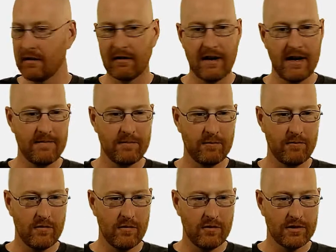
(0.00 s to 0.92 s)
right?
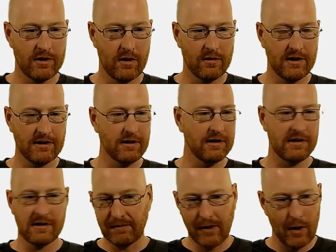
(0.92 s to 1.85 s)
So let's look at
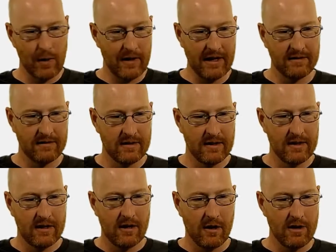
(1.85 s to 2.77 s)
this flow again.
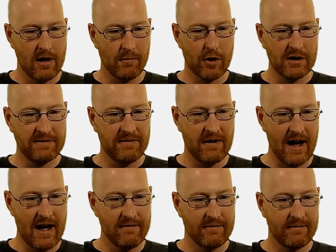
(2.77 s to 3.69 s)
Our number is
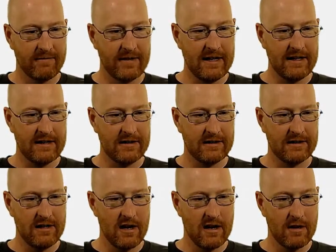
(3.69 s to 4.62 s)
5. Is
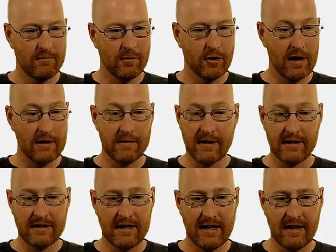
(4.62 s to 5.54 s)
num greater
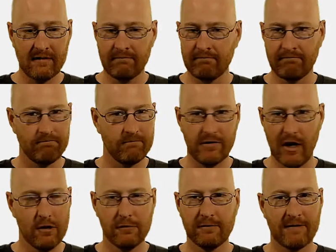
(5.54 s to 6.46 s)
than 10?
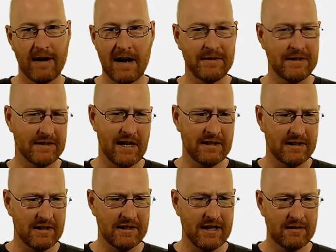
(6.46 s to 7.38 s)
No, 5 is less
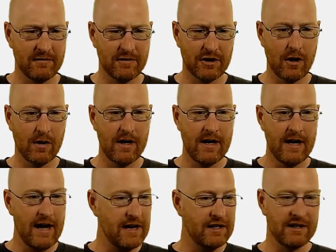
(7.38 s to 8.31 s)
than 10. So
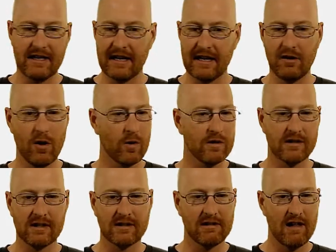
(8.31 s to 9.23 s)
it just ignores
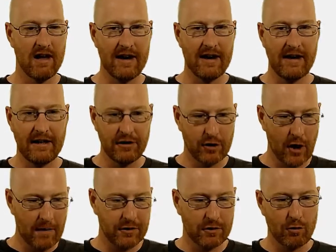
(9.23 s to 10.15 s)
this line and
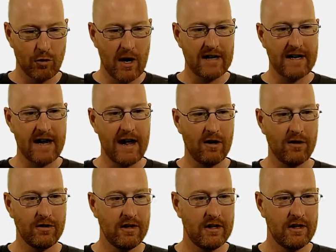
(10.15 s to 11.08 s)
drops right
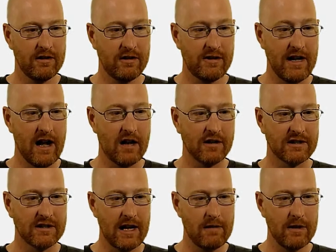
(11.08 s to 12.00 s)
down to the else
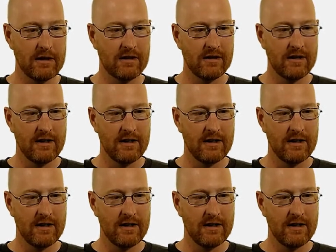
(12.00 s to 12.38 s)
statement